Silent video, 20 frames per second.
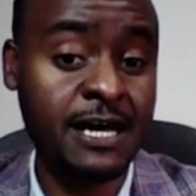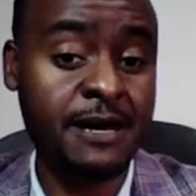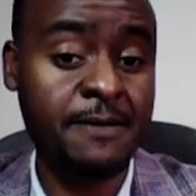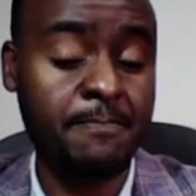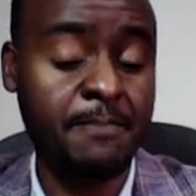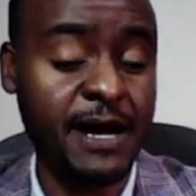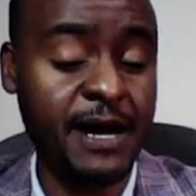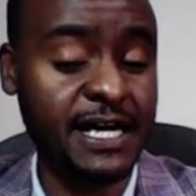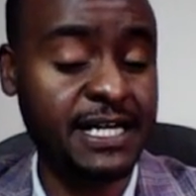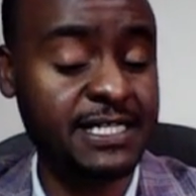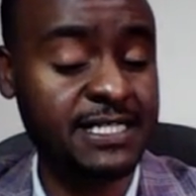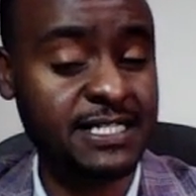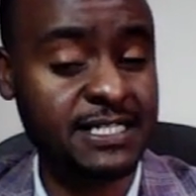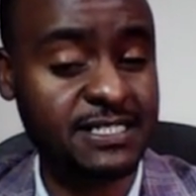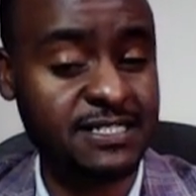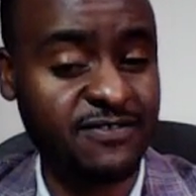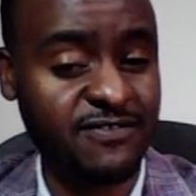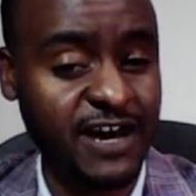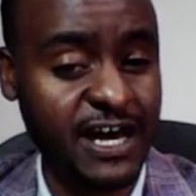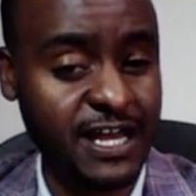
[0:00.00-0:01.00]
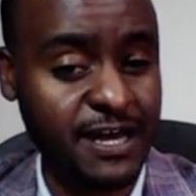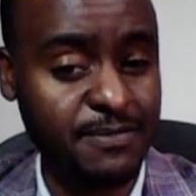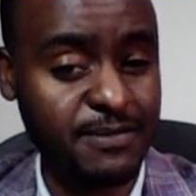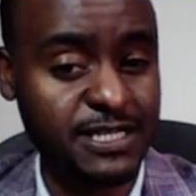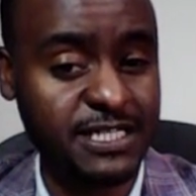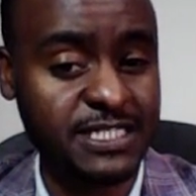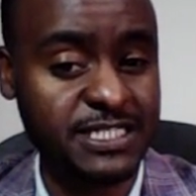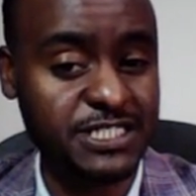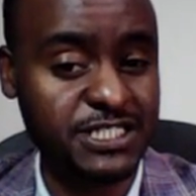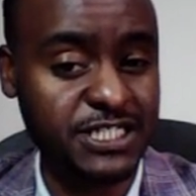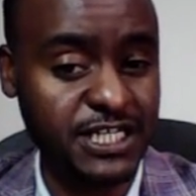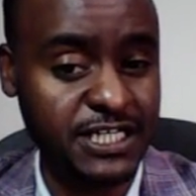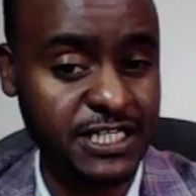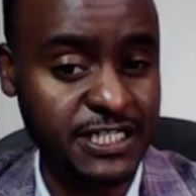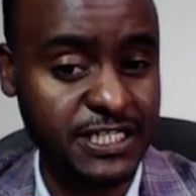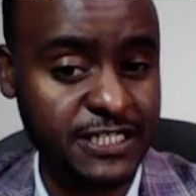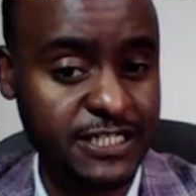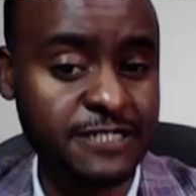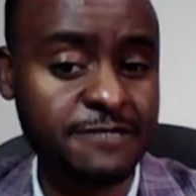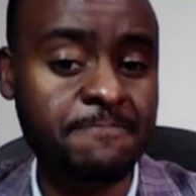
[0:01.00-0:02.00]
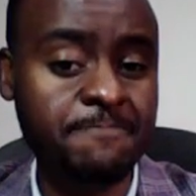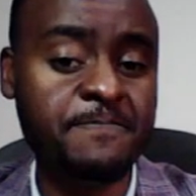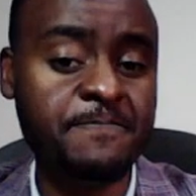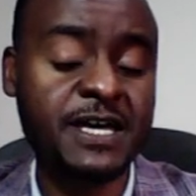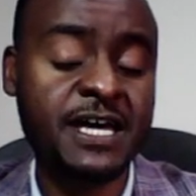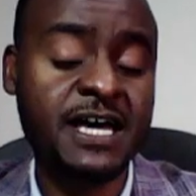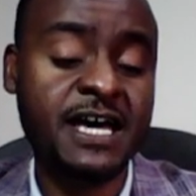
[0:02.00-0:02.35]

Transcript: My interest variable is gender.